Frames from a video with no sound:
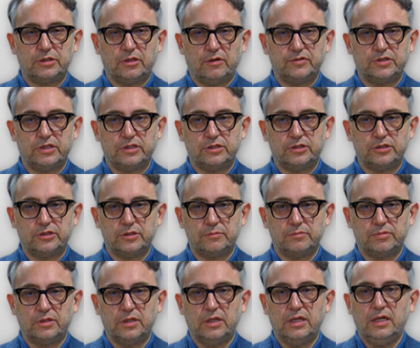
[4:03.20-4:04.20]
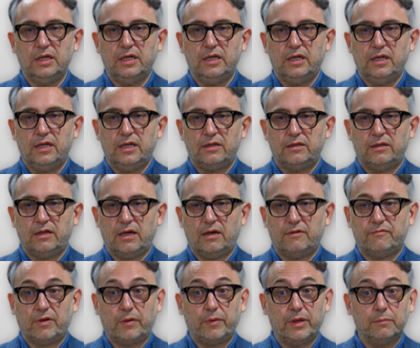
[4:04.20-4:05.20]
of citizenship they're
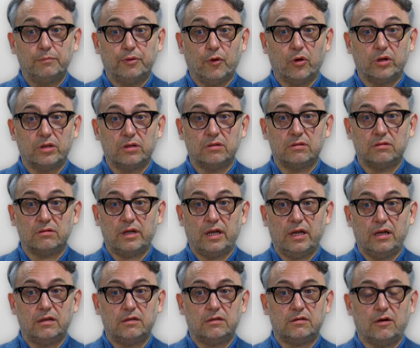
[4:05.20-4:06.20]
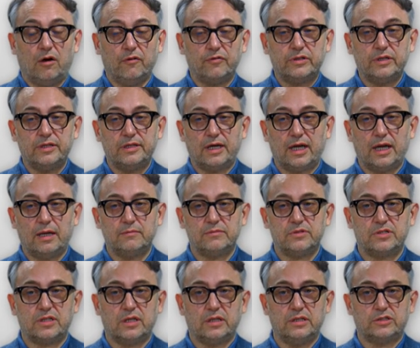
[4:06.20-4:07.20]
very important. And
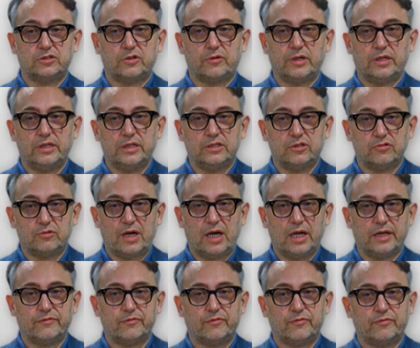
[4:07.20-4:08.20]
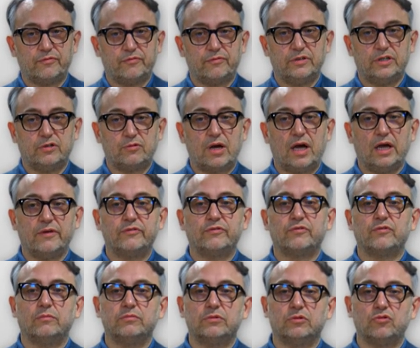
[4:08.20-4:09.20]
oftentimes they're historically derived, derived
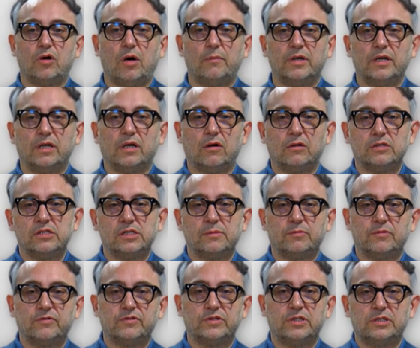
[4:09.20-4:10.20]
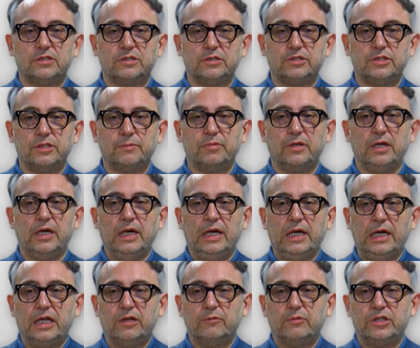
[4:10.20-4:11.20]
from the Roman concept of citizenship,
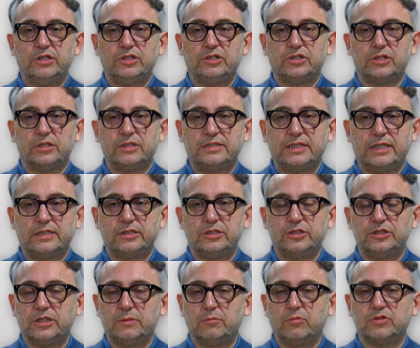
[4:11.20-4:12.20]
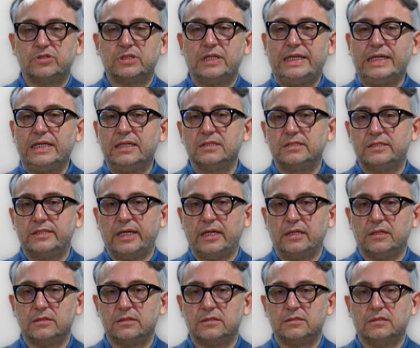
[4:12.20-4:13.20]
in which citizenship was a legal
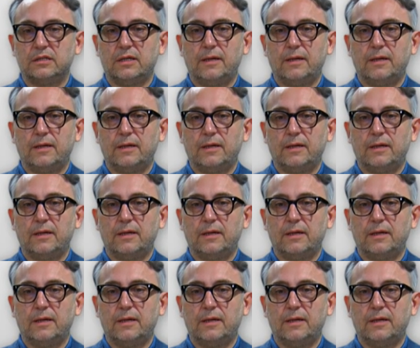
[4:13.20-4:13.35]
status.